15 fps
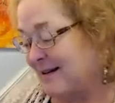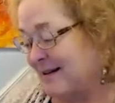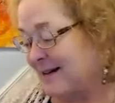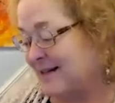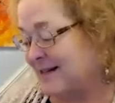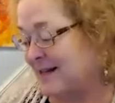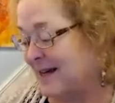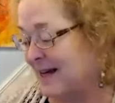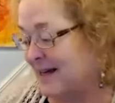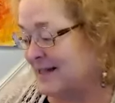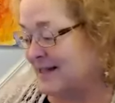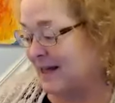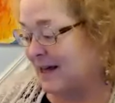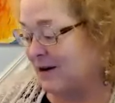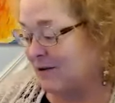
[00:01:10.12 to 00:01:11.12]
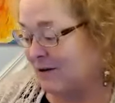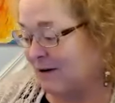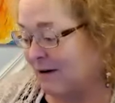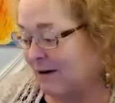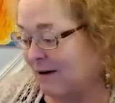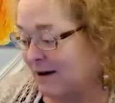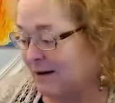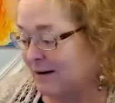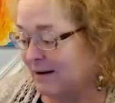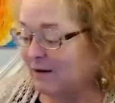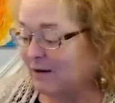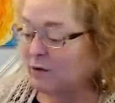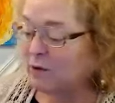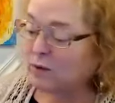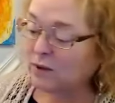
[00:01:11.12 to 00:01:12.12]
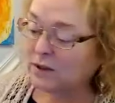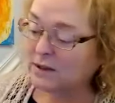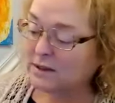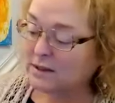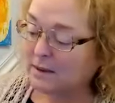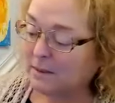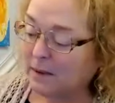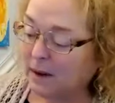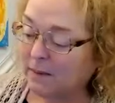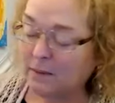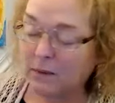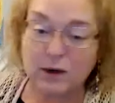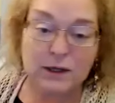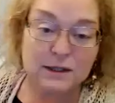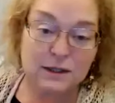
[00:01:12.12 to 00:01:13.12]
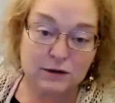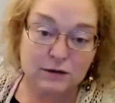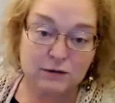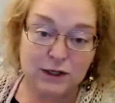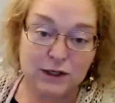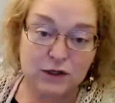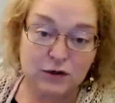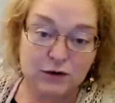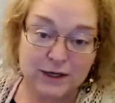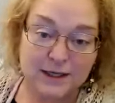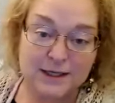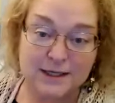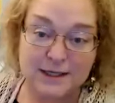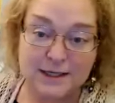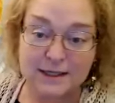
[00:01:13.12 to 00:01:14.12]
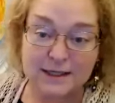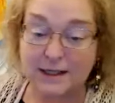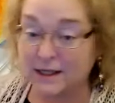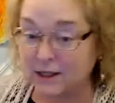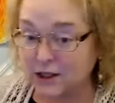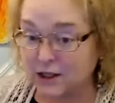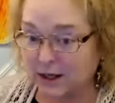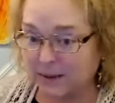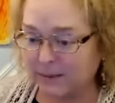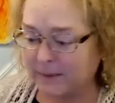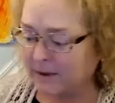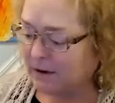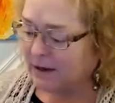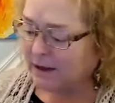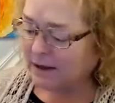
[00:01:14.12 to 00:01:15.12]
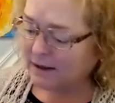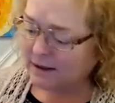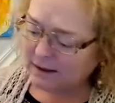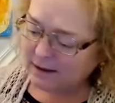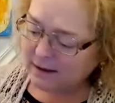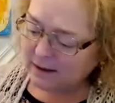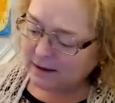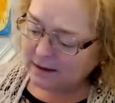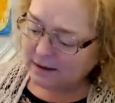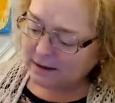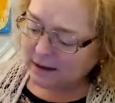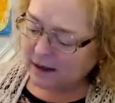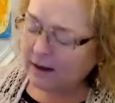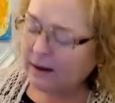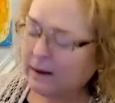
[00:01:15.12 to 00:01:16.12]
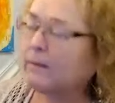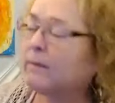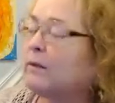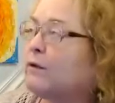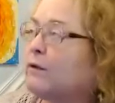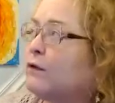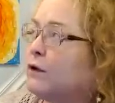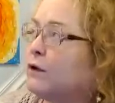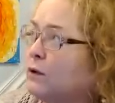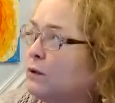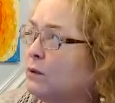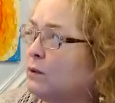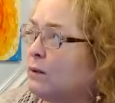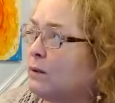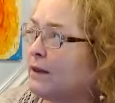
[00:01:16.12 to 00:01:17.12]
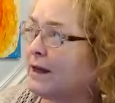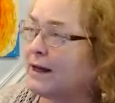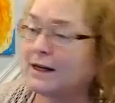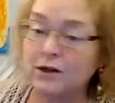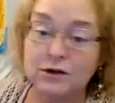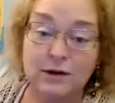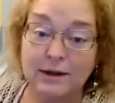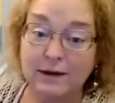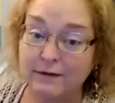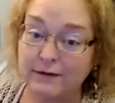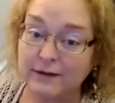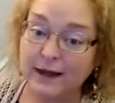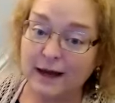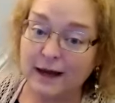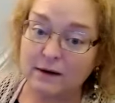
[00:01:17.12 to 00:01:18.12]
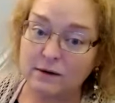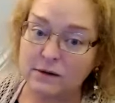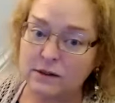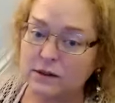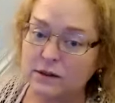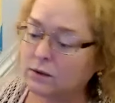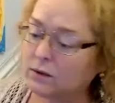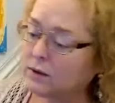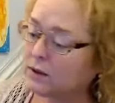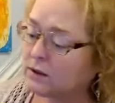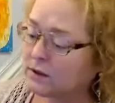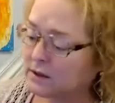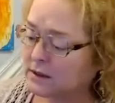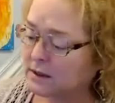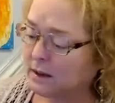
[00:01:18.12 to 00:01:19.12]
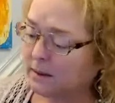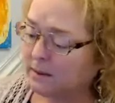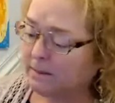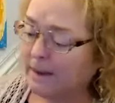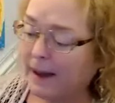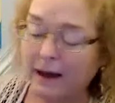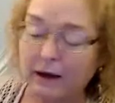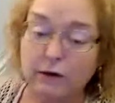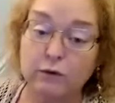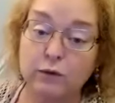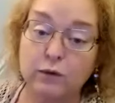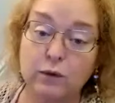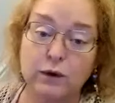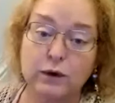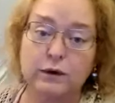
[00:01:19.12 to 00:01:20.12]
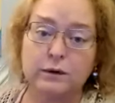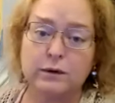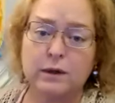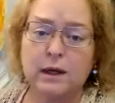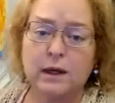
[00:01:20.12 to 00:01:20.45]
indicates that or not. Of course, Mars is retrograde still in Gemini. For you, that is your 11th house. So there's some back and forth